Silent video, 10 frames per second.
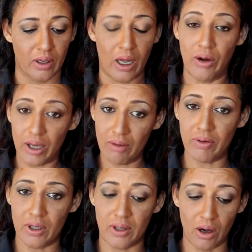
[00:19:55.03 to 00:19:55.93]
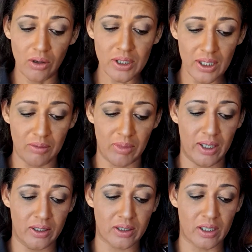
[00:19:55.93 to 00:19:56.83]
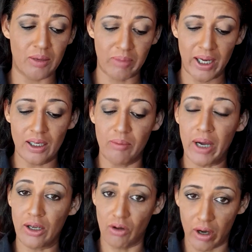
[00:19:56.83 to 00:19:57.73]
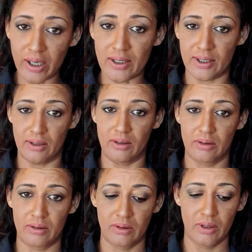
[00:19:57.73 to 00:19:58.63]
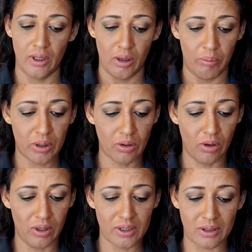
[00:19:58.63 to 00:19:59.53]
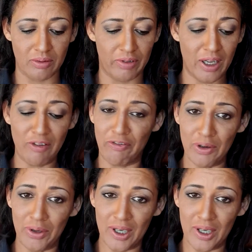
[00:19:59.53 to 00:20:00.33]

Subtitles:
However, those inmates remain a minority because very few